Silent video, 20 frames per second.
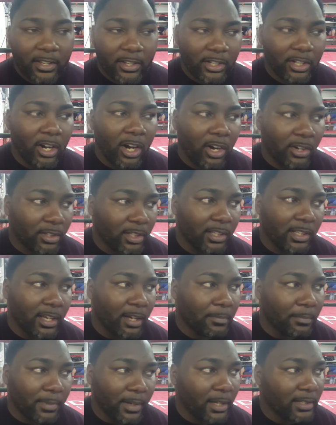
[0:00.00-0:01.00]
You know, all the
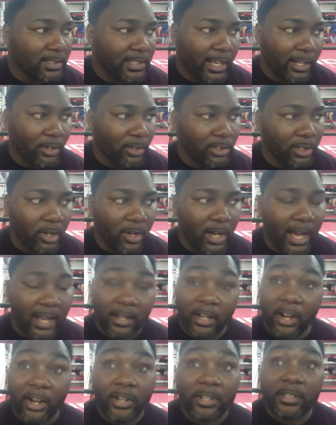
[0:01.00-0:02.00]
young bucks, they don't know how
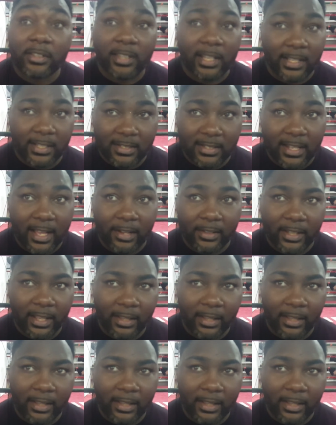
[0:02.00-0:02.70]
to earn things now.